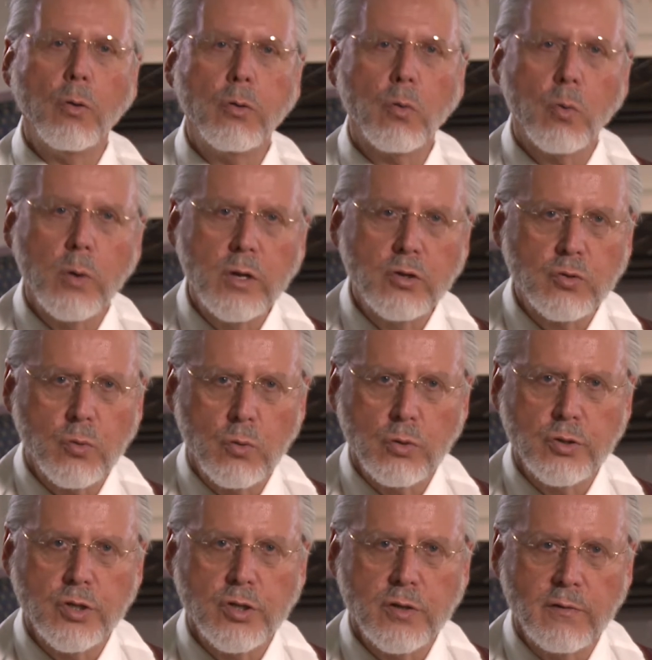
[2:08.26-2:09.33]
the
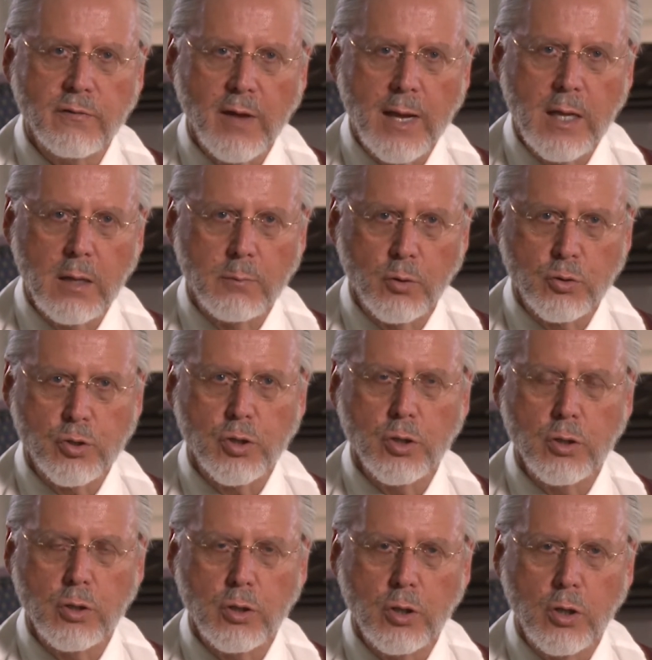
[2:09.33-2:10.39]
resources available
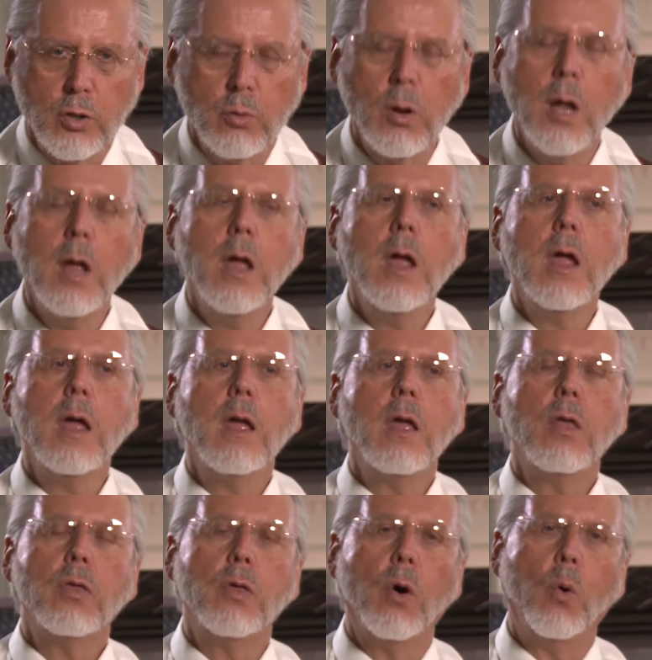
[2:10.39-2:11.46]
to you,
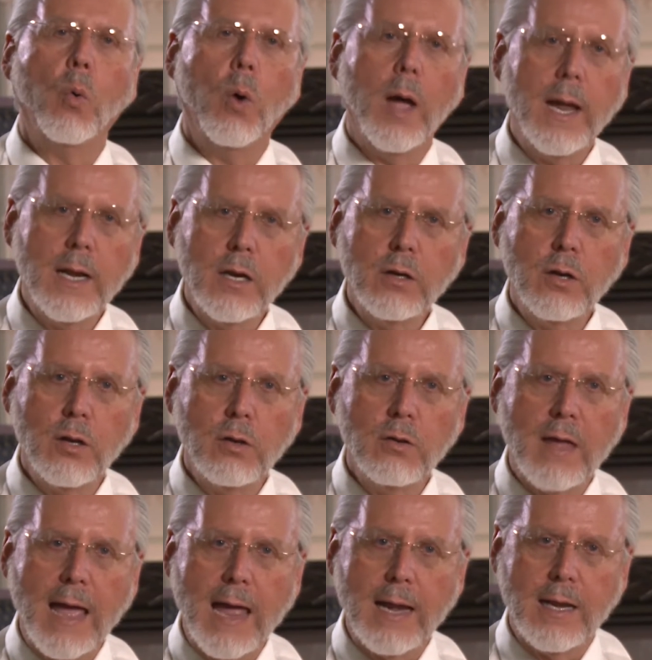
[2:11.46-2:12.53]
the way to do
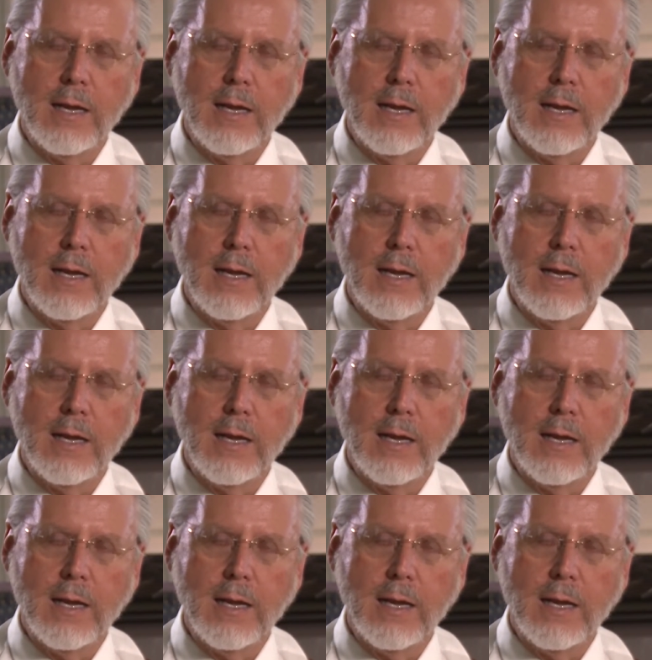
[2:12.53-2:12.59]
that